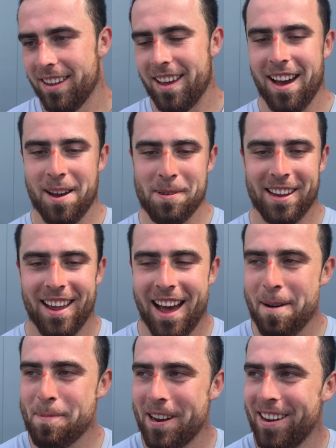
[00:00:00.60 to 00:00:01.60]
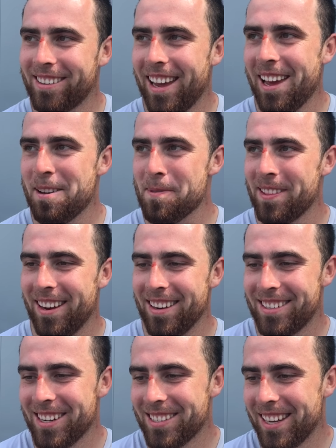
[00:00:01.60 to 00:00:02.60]
Yeah, I mean, it happened in camp and then
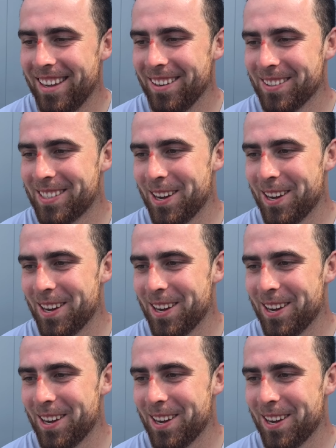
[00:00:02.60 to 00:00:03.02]
it just healed.